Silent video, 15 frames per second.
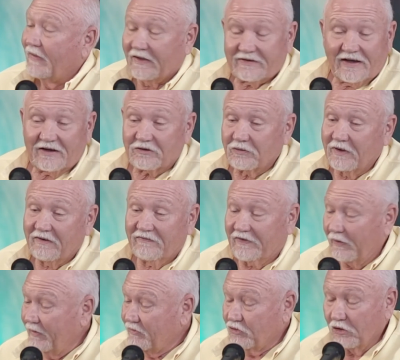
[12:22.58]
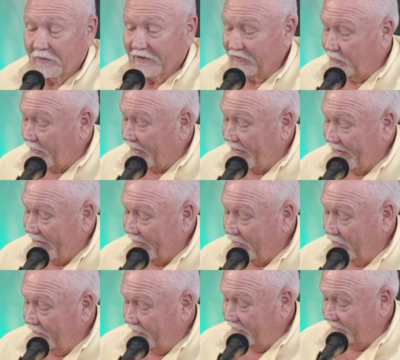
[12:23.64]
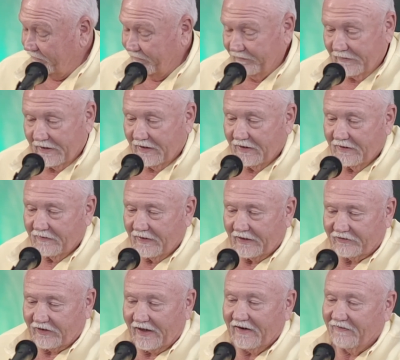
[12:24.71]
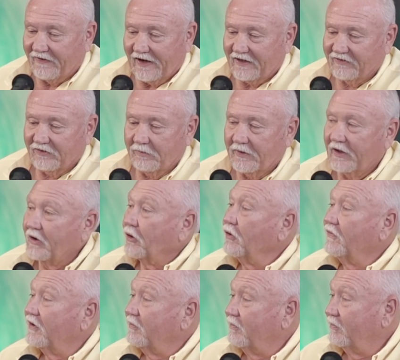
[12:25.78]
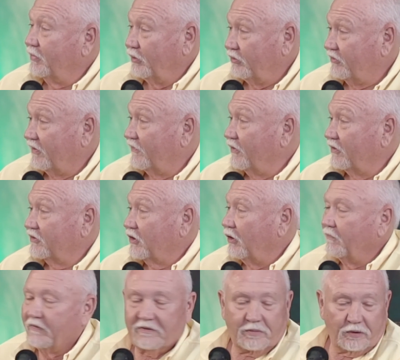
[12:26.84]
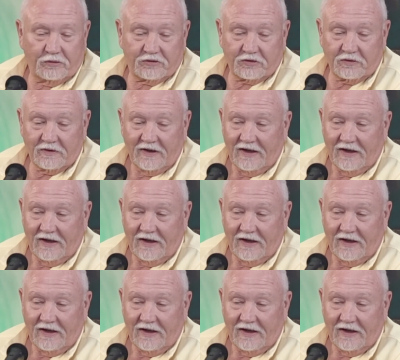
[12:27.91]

That's actually very true because when I had all these side effects from the COVID boost, the first COVID booster.